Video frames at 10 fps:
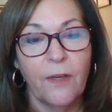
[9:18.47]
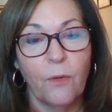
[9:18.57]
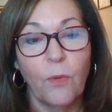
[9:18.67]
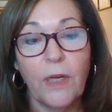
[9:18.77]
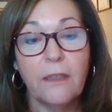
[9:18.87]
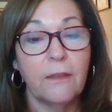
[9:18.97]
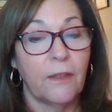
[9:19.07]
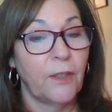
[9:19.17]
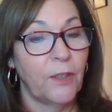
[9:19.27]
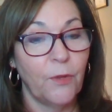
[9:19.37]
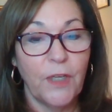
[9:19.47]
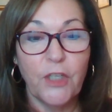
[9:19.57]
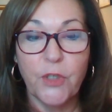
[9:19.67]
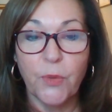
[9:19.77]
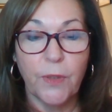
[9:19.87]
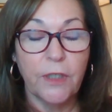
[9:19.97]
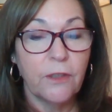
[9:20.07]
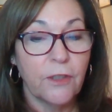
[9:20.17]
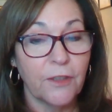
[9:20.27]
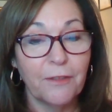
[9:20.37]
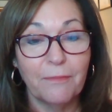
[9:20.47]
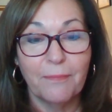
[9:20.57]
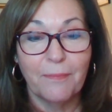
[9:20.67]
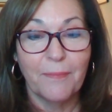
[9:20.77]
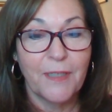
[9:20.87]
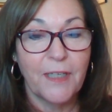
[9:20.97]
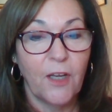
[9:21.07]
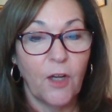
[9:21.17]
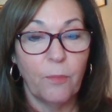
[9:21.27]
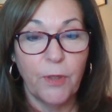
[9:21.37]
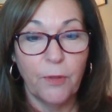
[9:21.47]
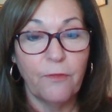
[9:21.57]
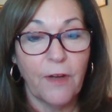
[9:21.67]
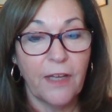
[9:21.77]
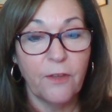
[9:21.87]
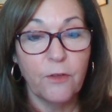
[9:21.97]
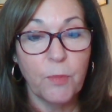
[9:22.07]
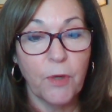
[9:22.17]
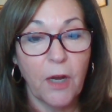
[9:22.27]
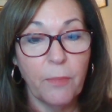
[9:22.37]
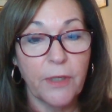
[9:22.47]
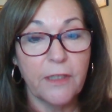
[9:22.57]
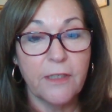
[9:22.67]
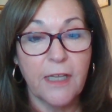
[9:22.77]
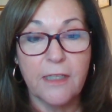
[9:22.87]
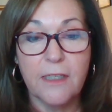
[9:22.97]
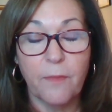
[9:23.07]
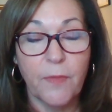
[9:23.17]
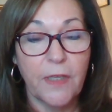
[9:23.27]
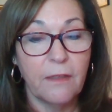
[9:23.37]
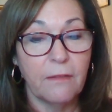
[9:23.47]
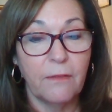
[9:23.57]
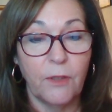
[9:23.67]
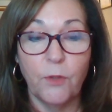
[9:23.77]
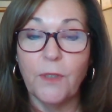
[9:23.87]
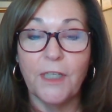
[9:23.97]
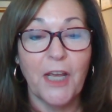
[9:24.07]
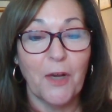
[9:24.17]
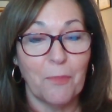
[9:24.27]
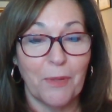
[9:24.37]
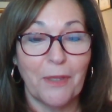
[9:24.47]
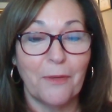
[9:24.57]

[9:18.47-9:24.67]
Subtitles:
Well, you need your realtor to help you find those properties. That's something you can help with,